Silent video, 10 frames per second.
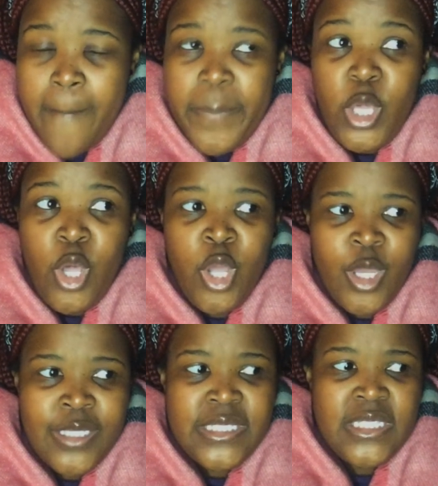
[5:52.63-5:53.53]

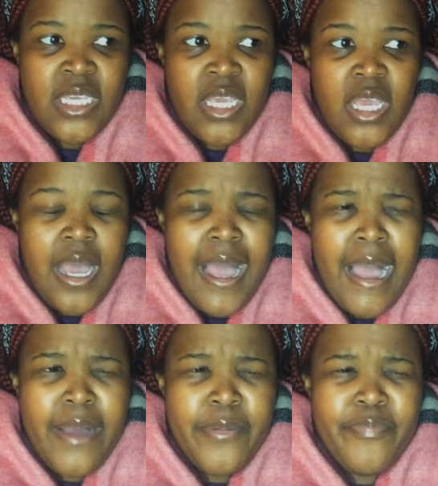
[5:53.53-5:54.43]
because
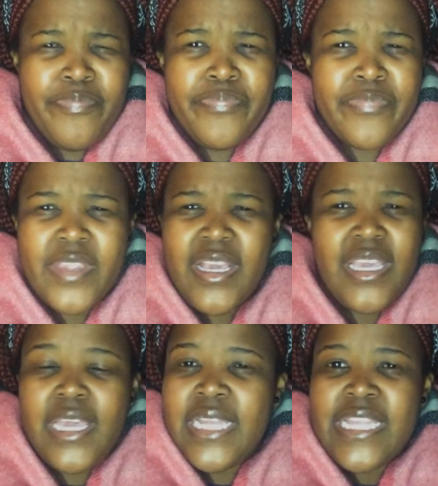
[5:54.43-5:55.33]
in